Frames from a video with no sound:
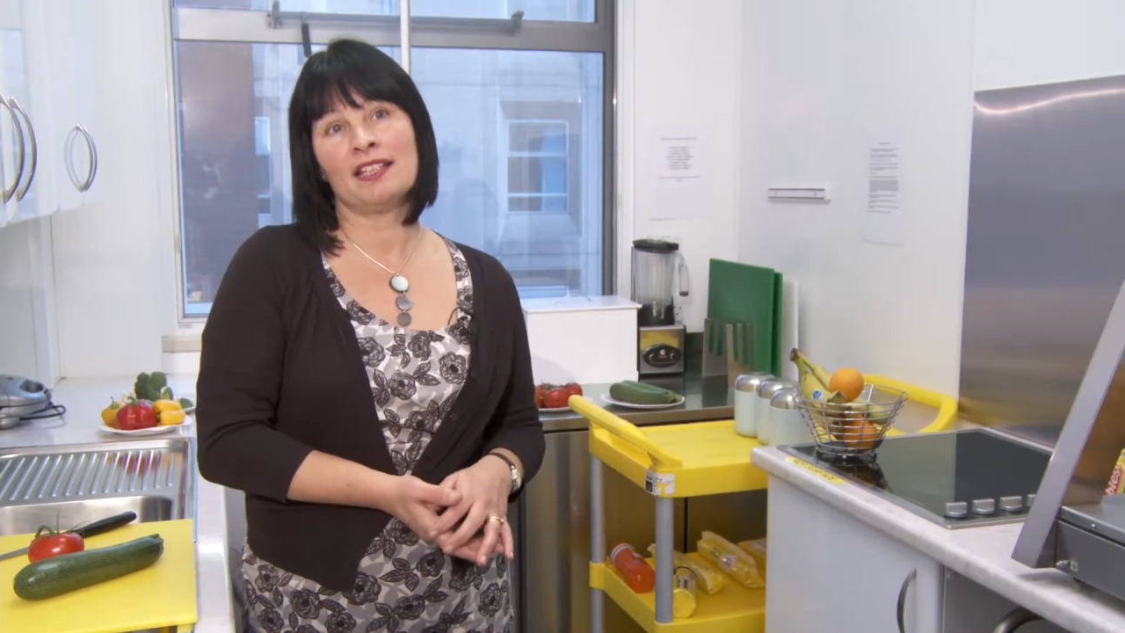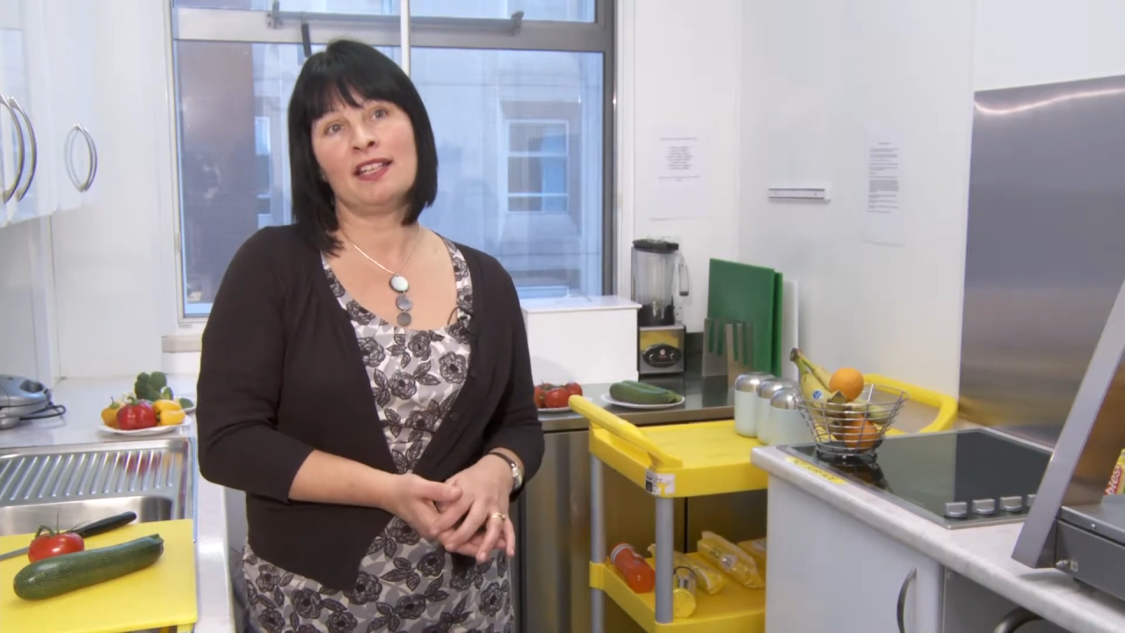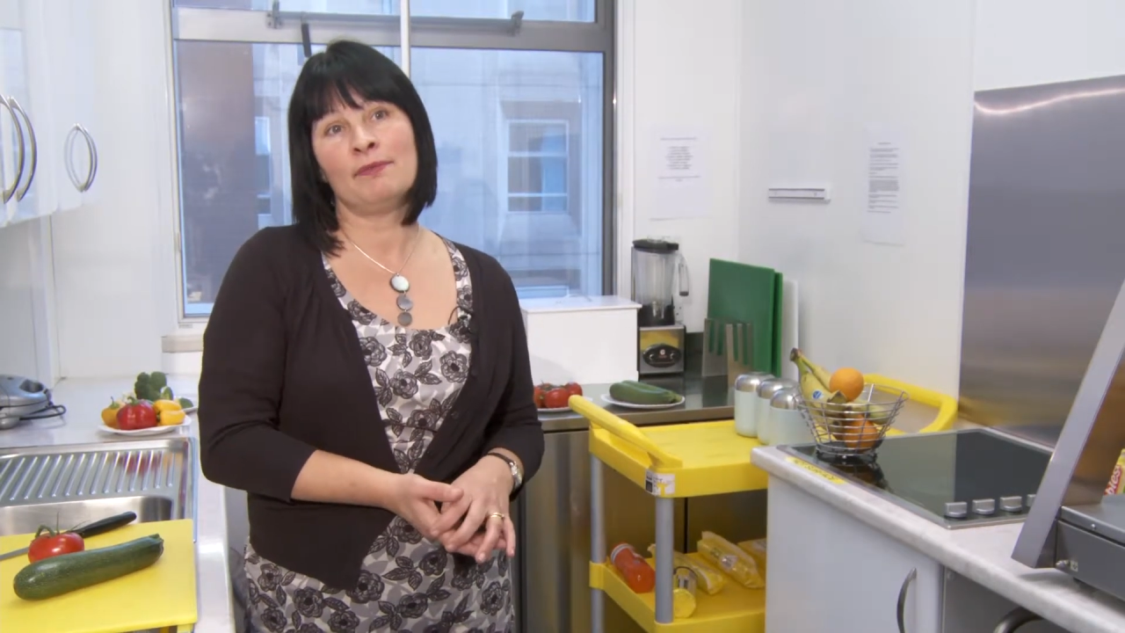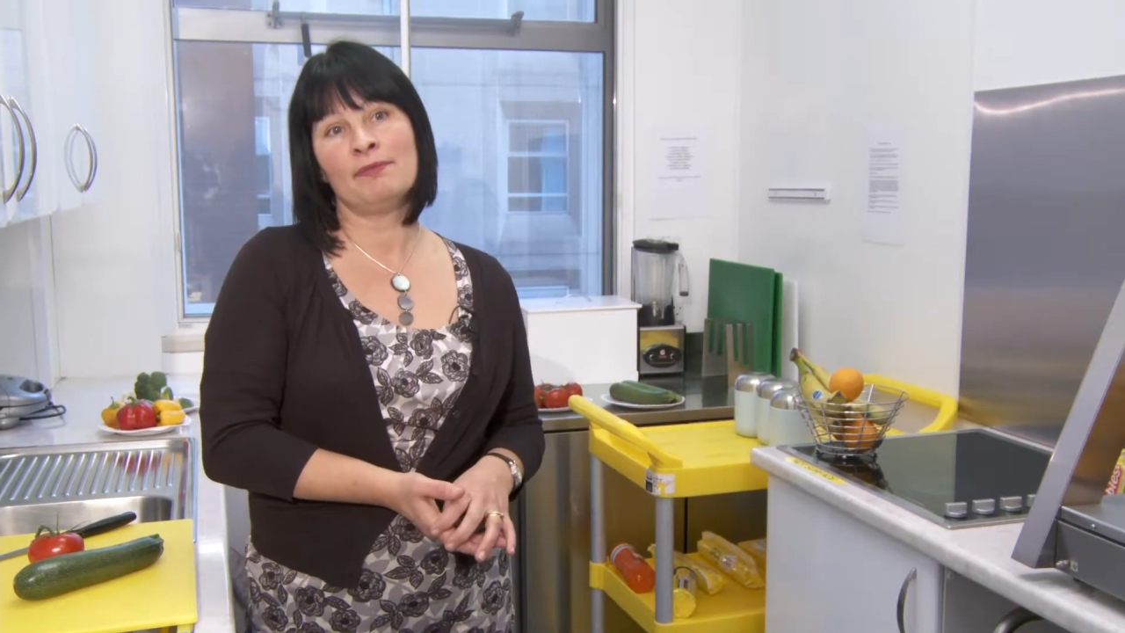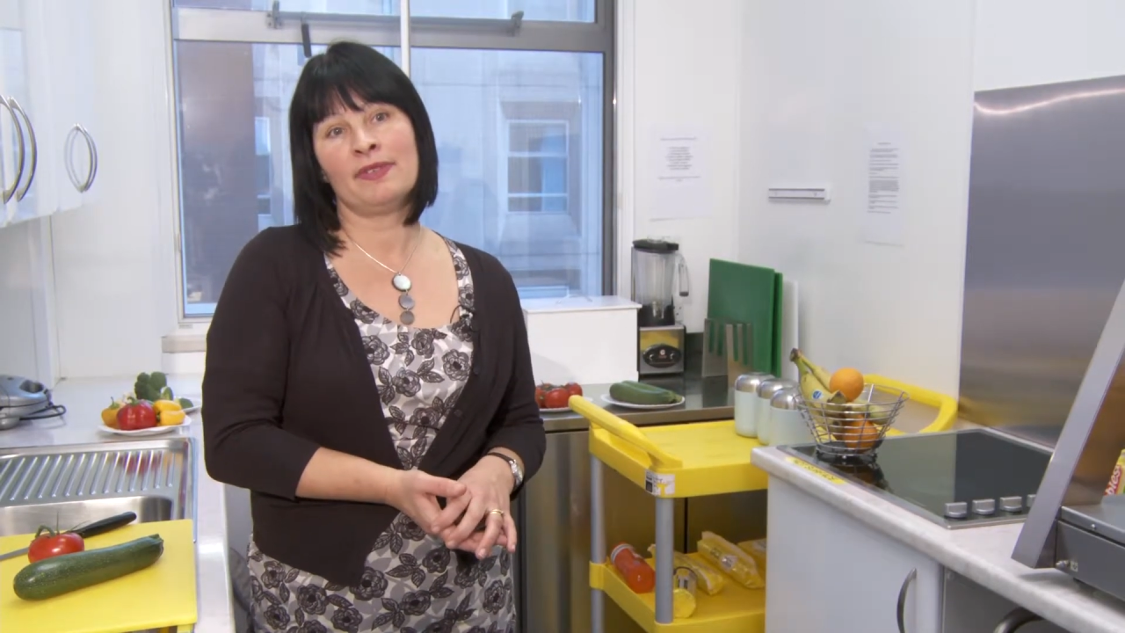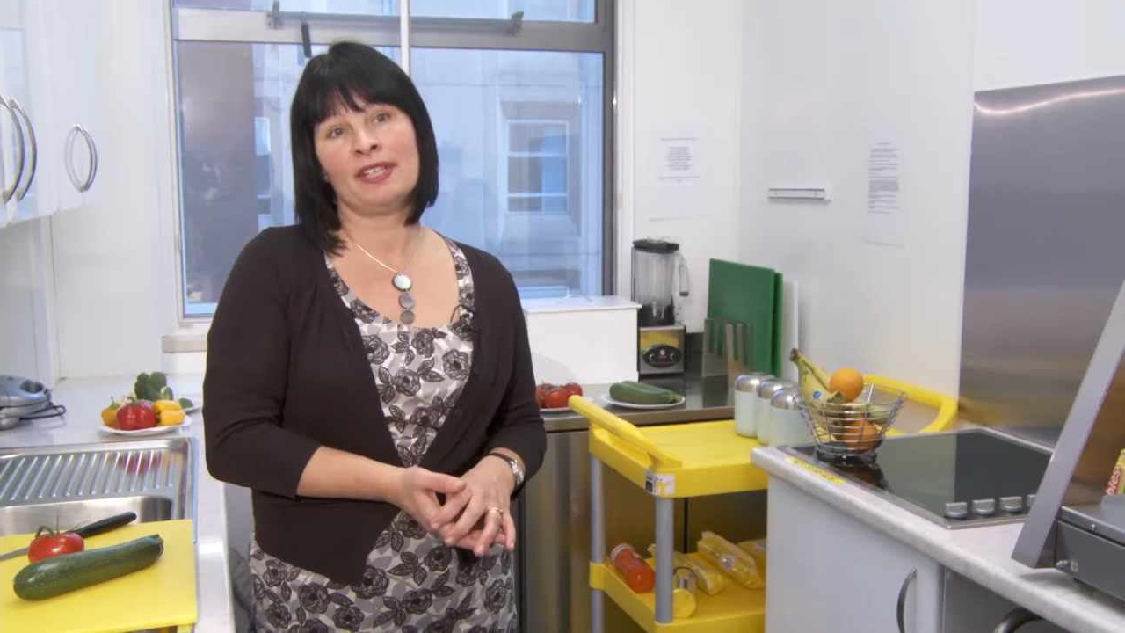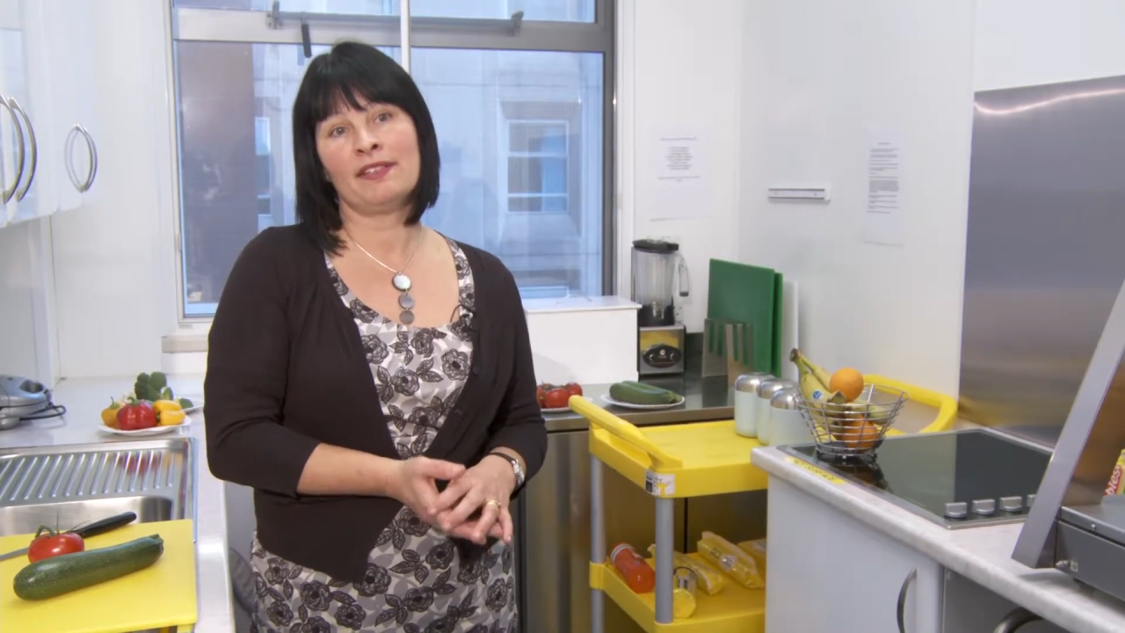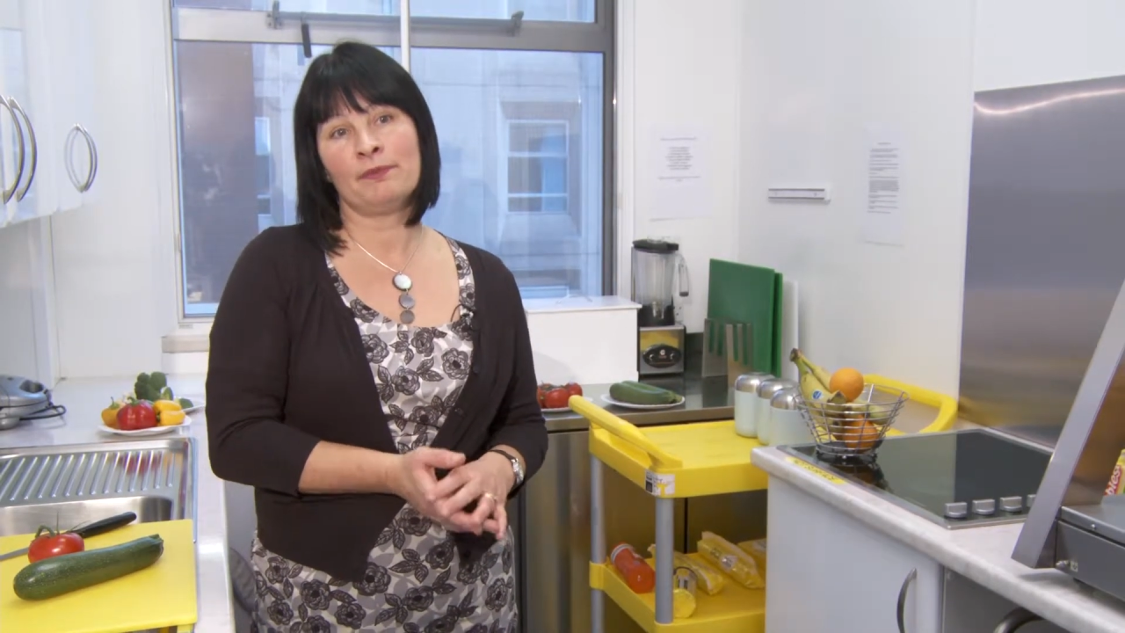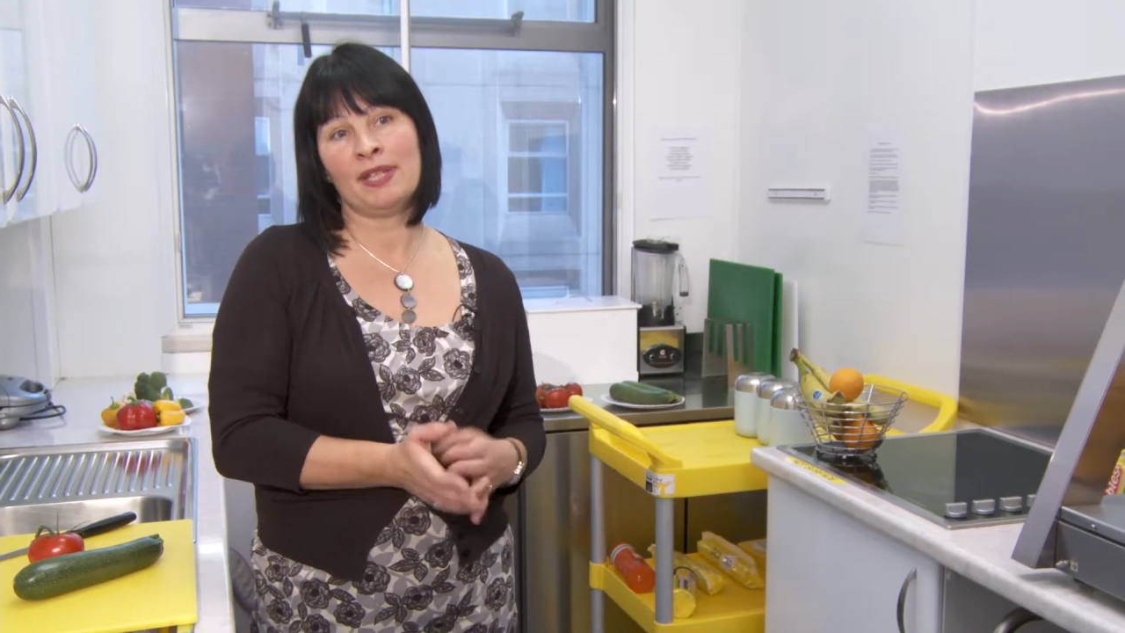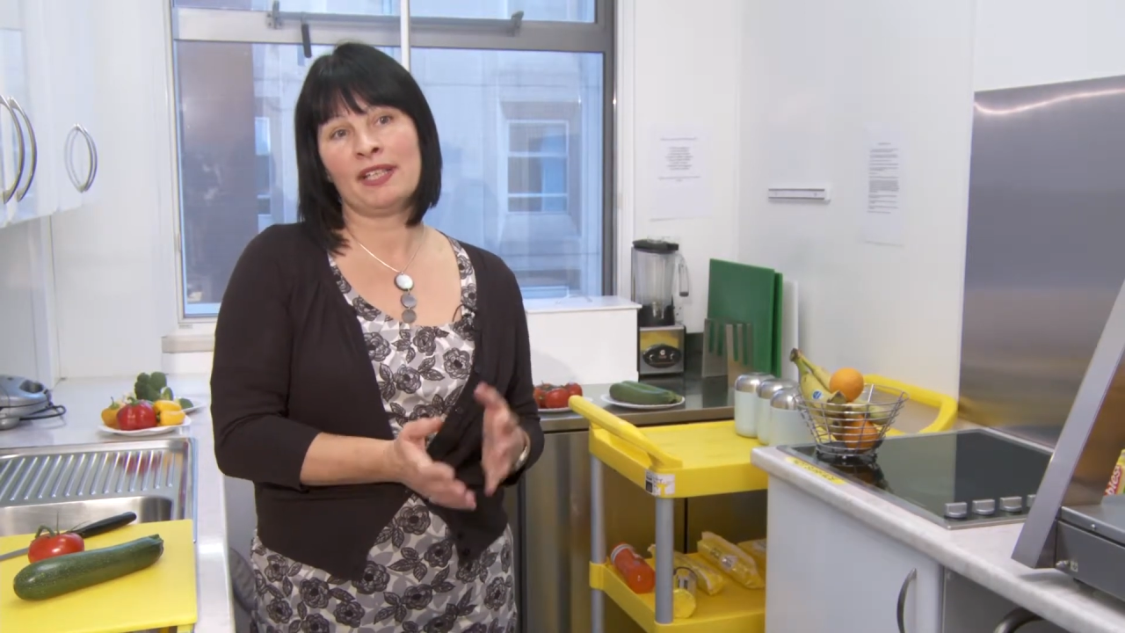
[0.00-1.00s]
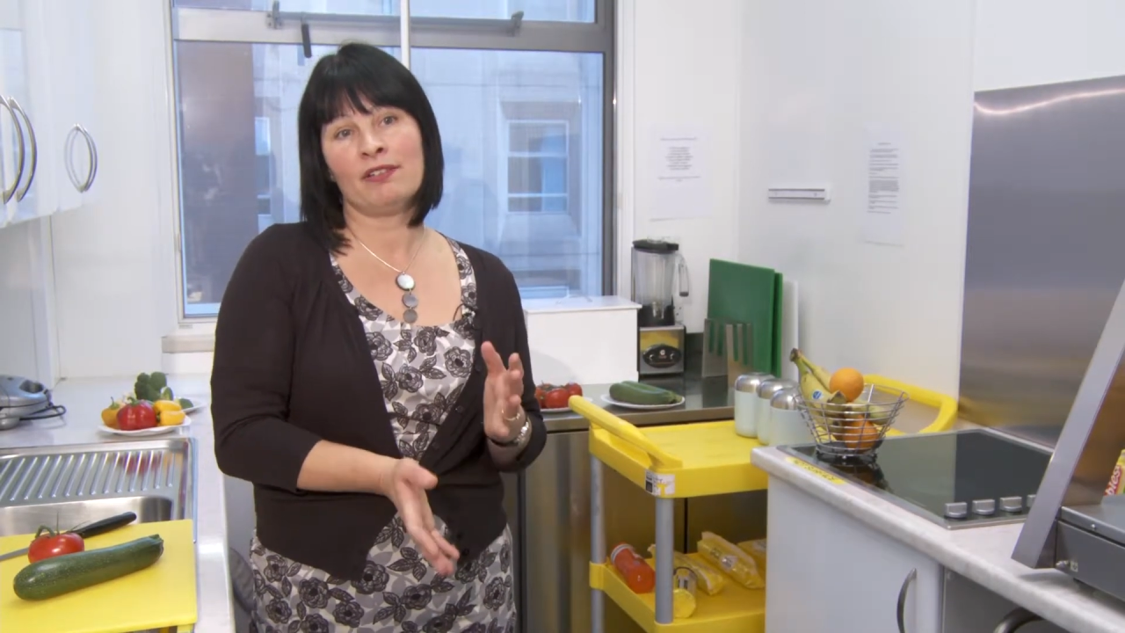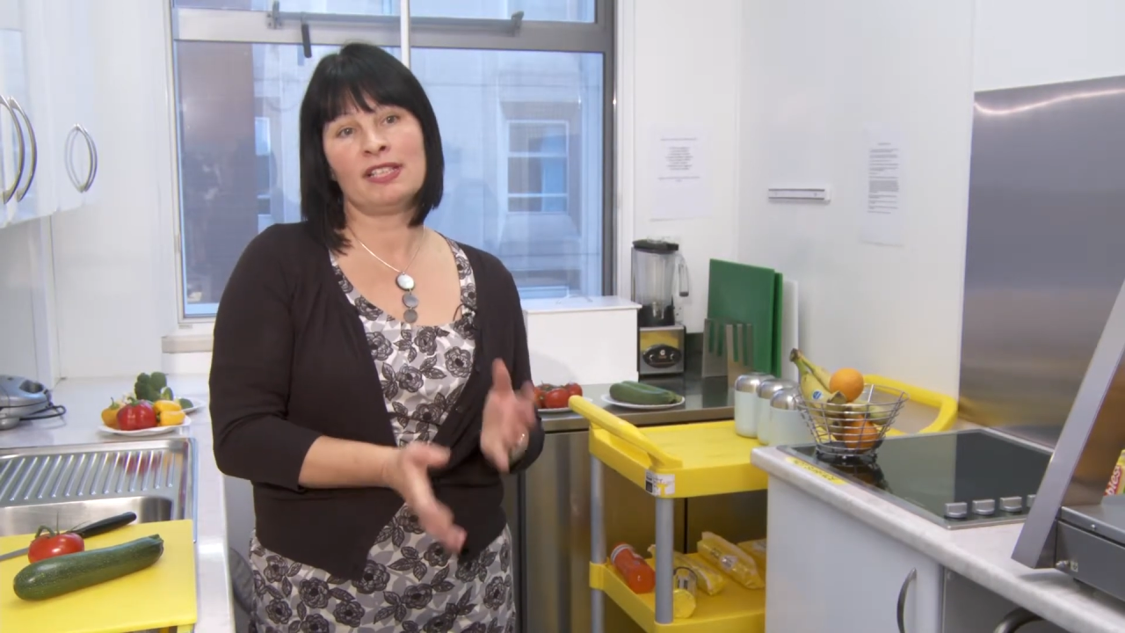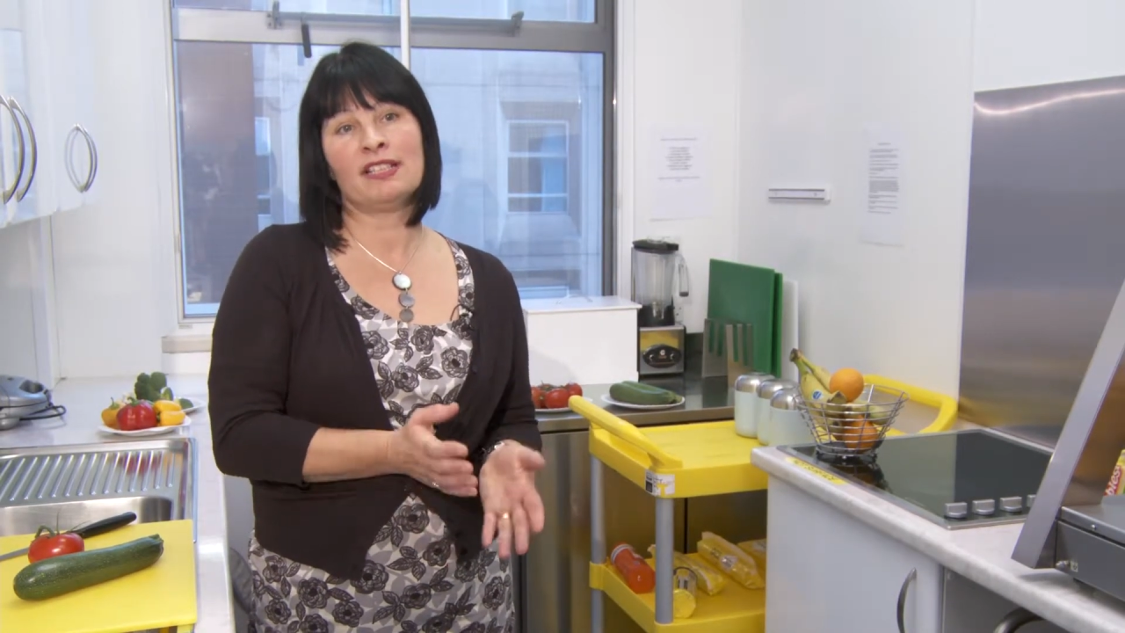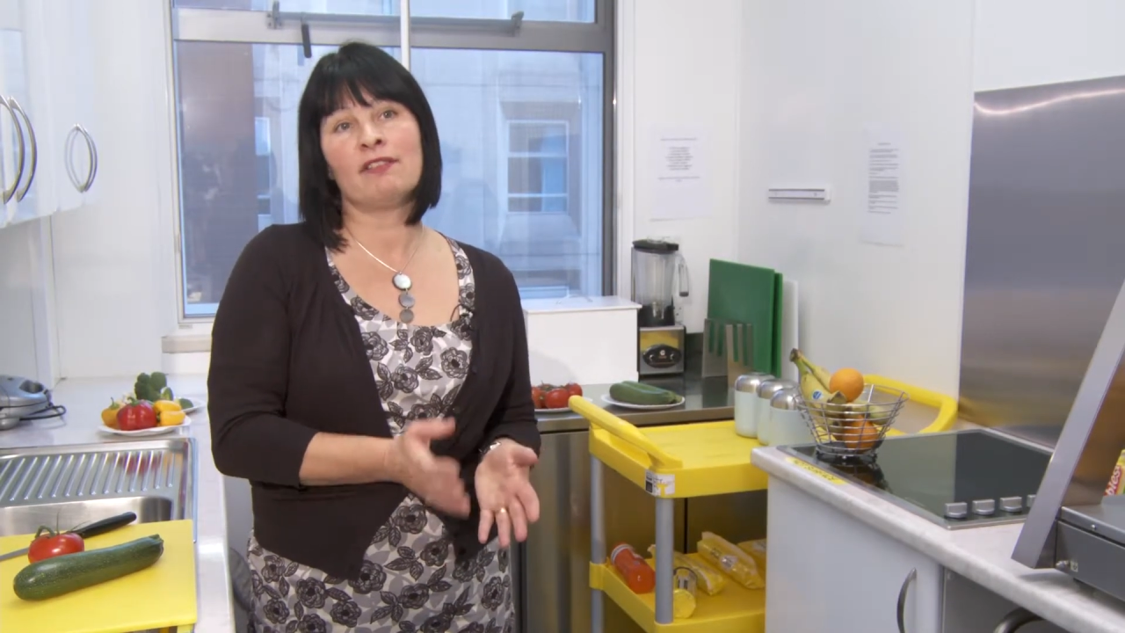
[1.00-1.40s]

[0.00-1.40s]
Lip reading: that we increase